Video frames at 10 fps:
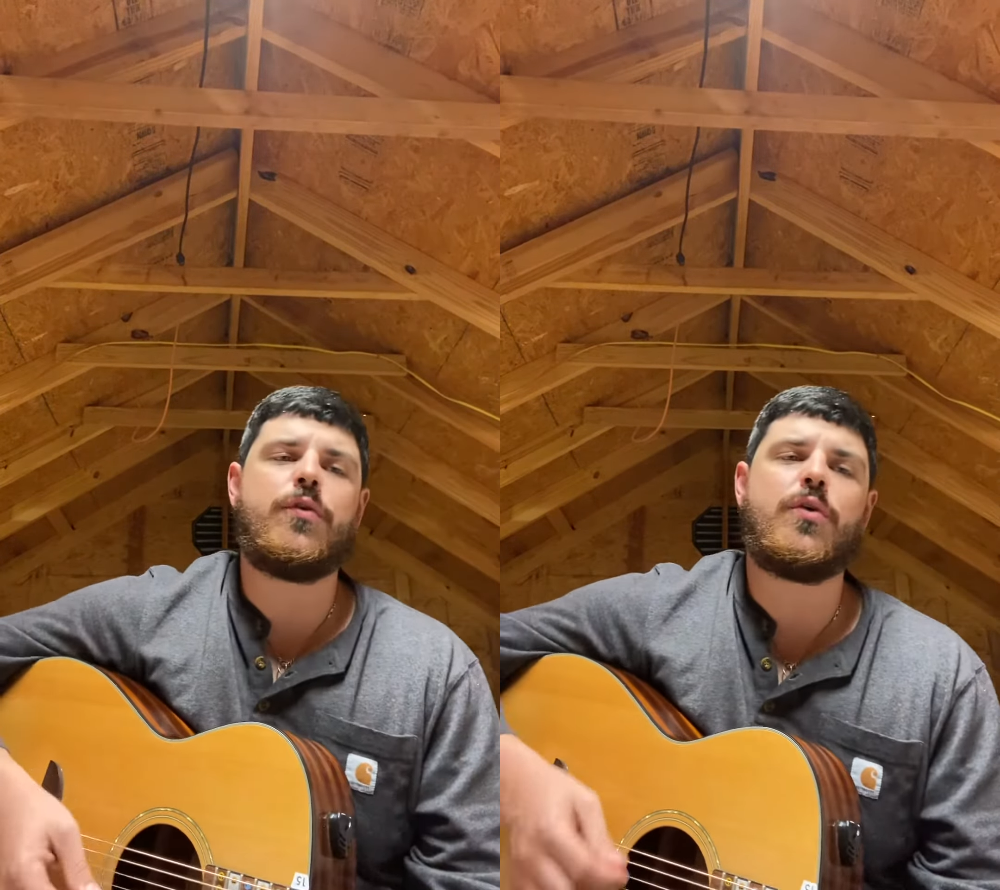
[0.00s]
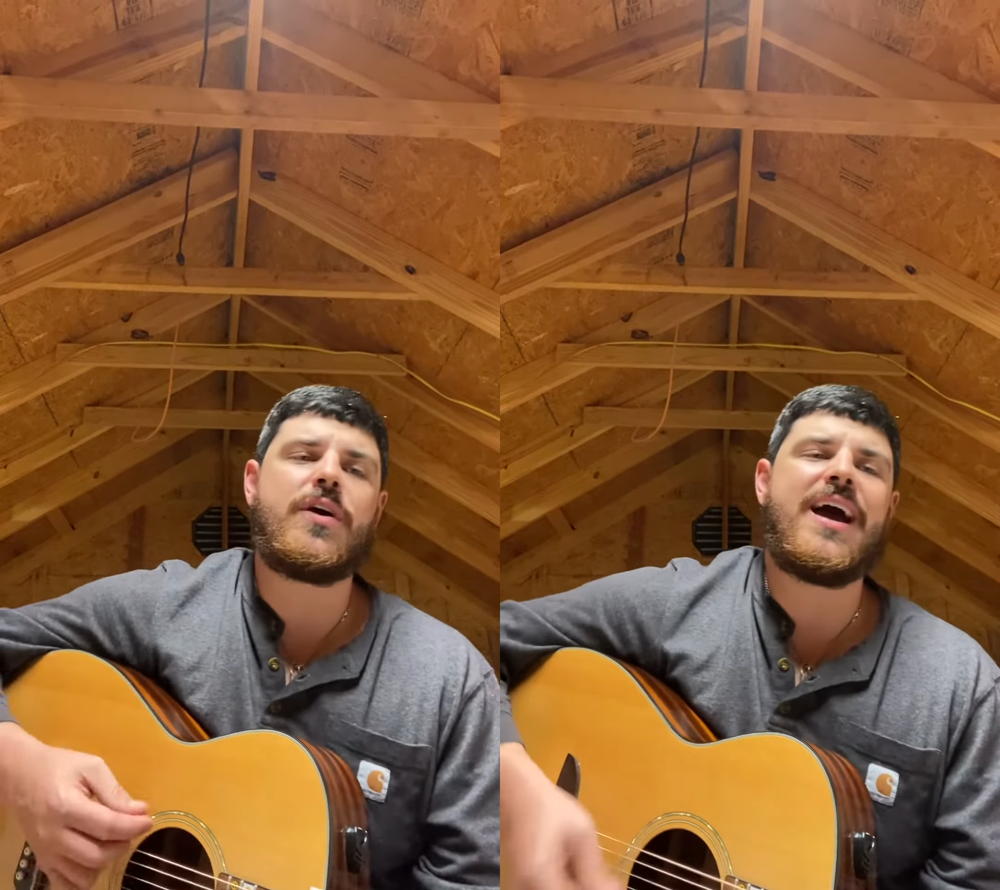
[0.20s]

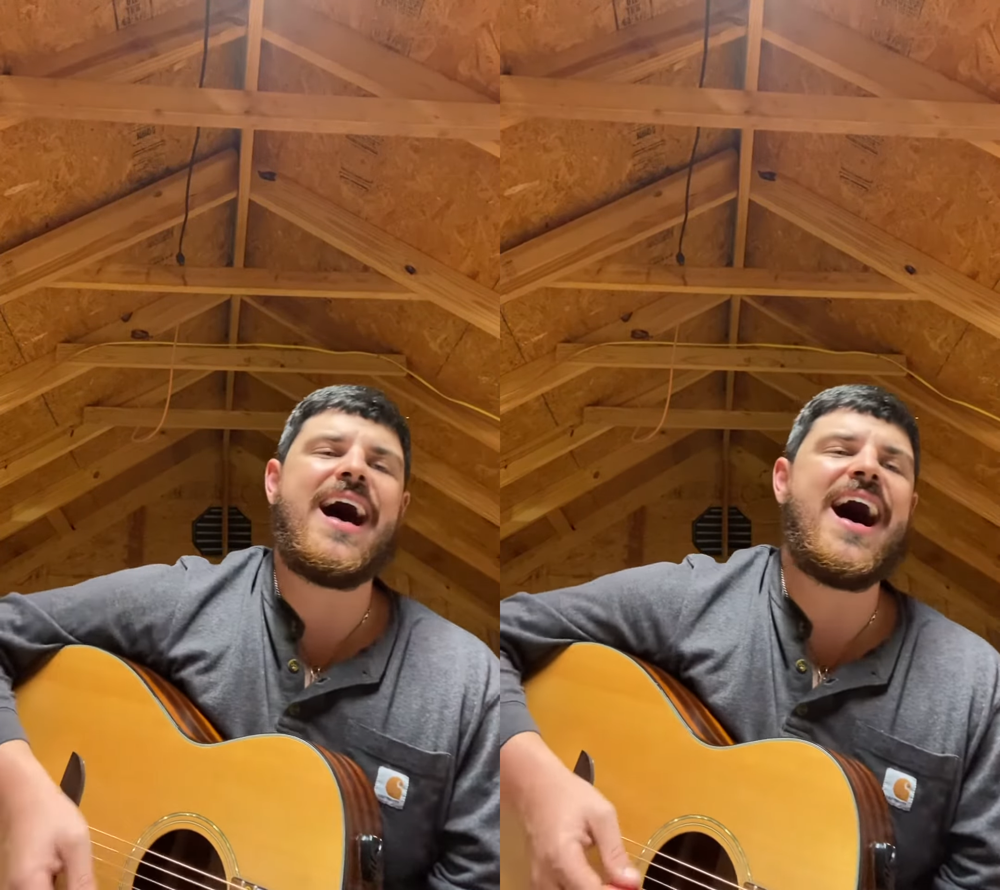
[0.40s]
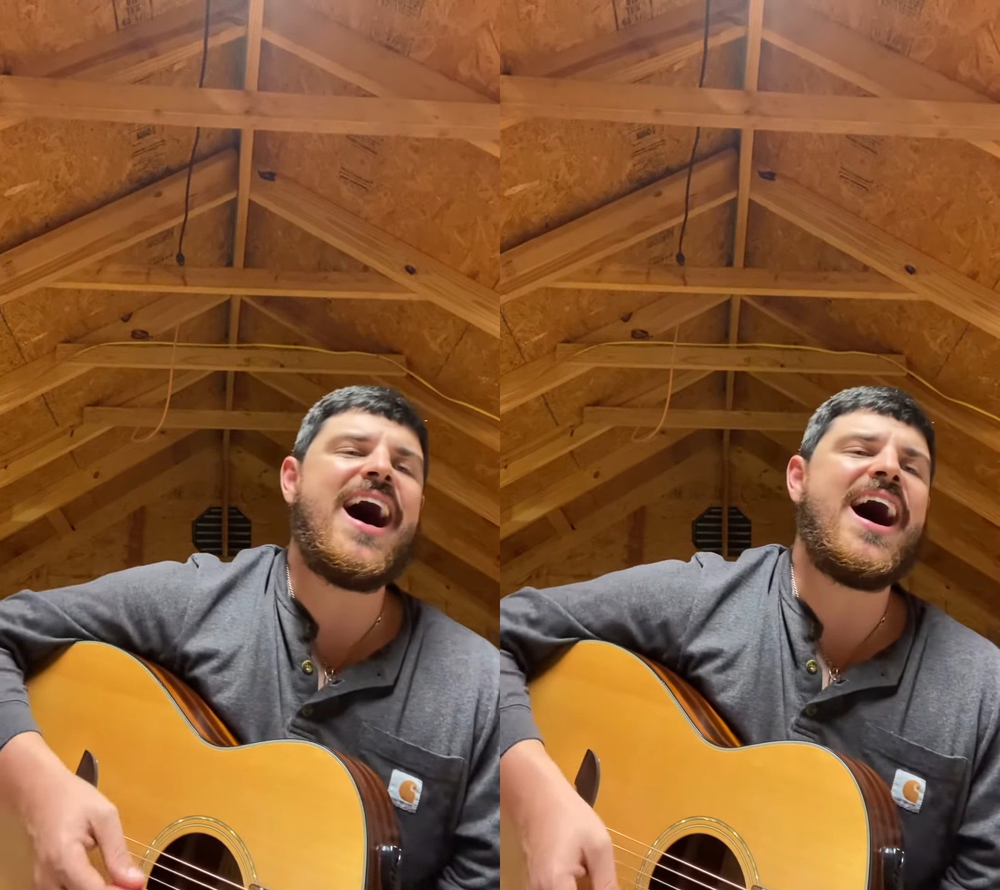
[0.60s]

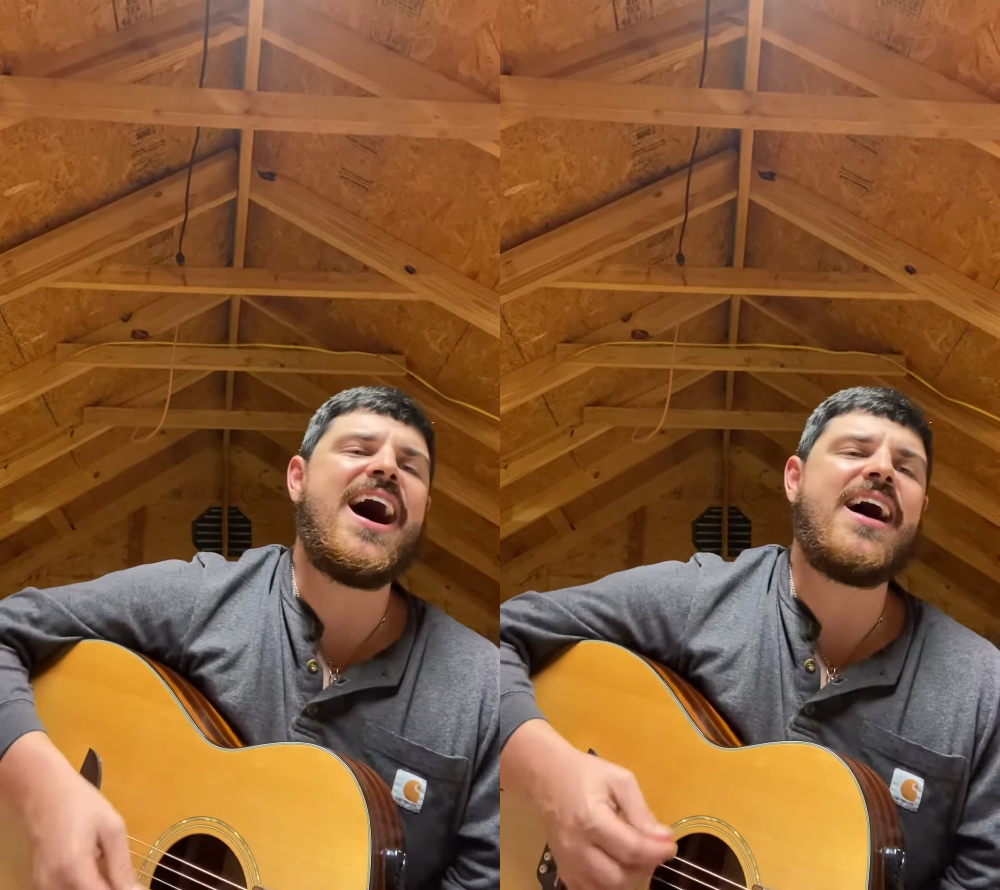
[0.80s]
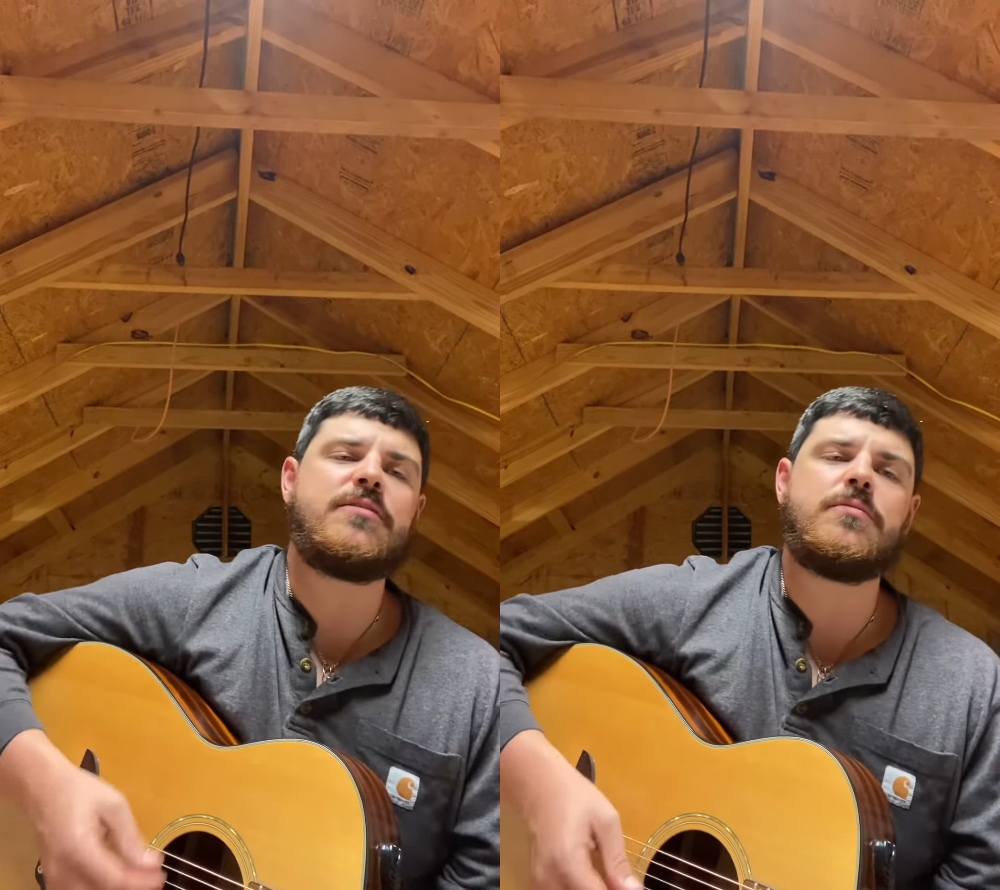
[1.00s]

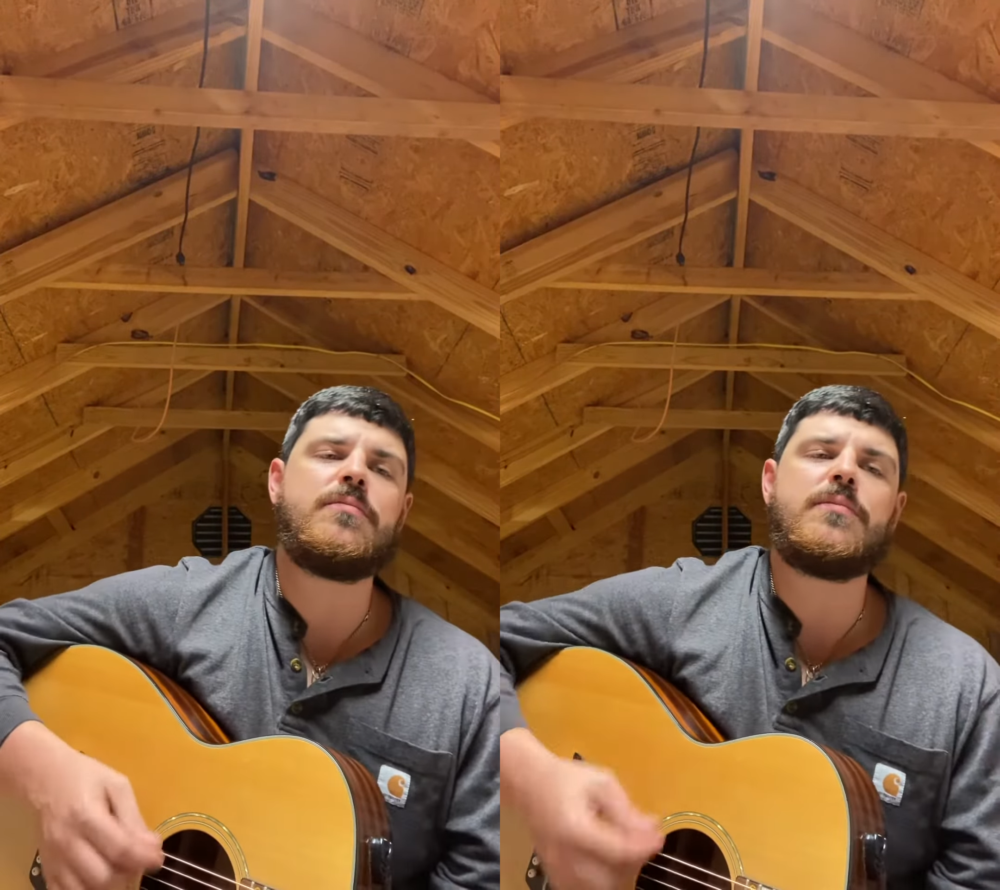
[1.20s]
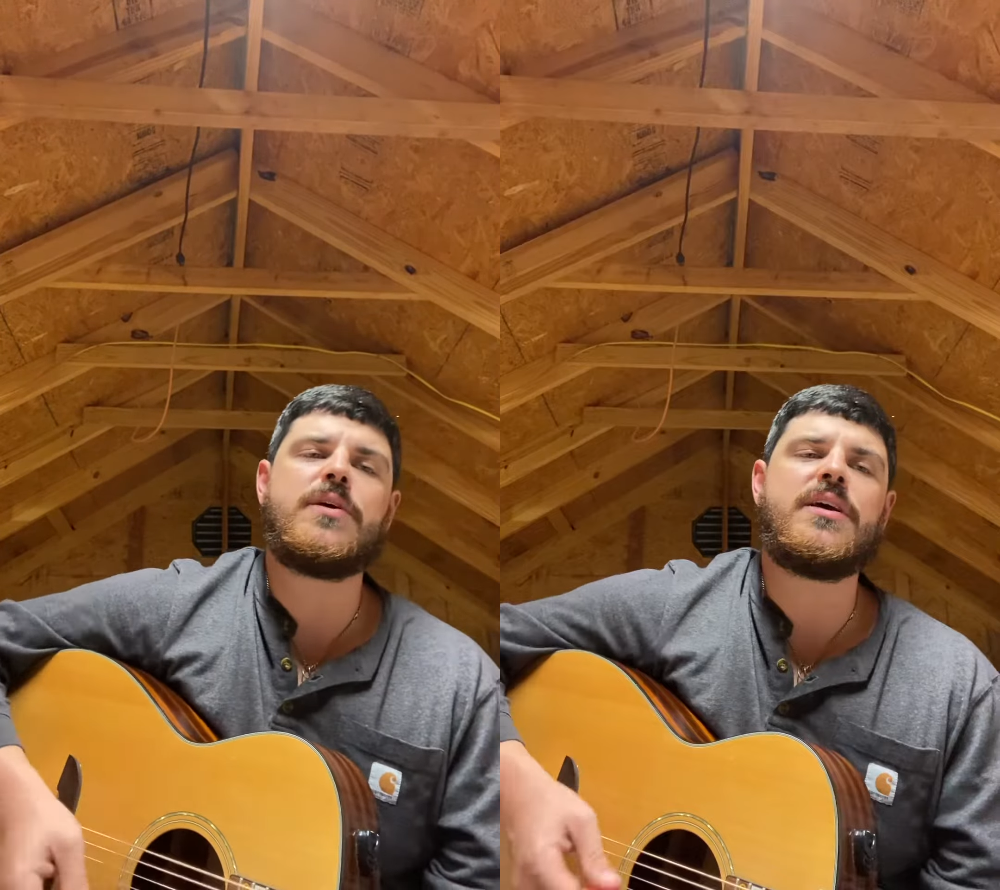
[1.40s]

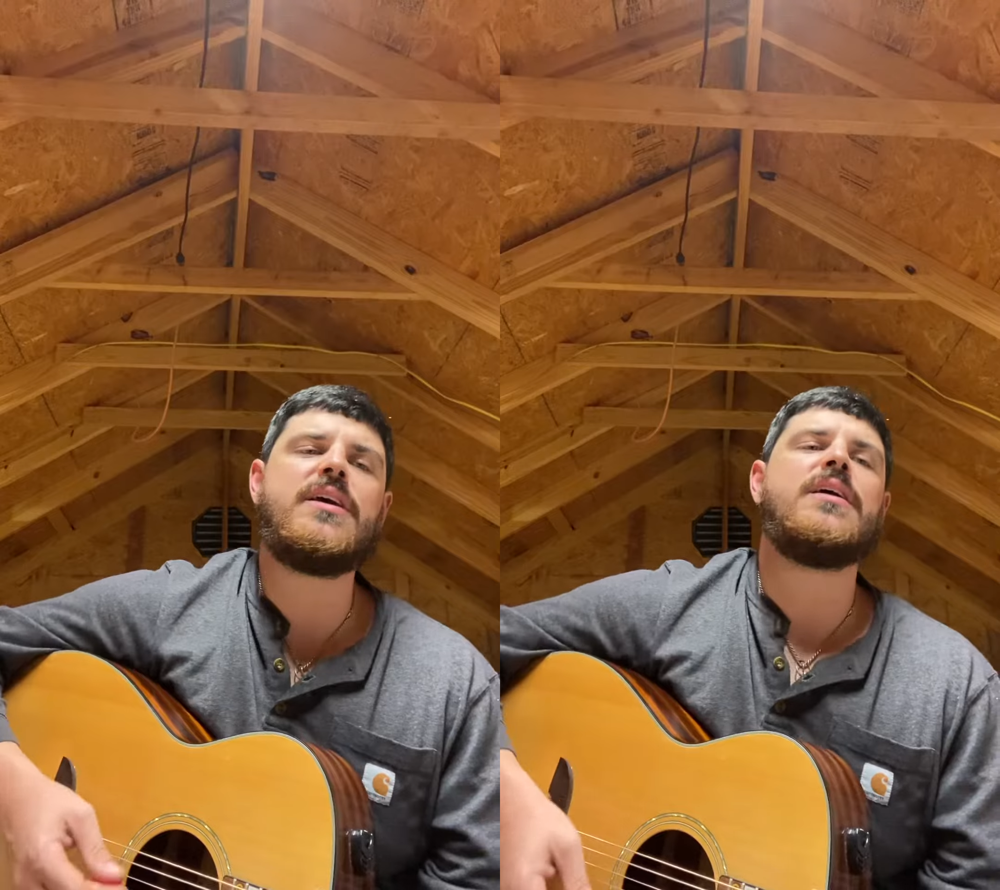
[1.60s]
forgotten me?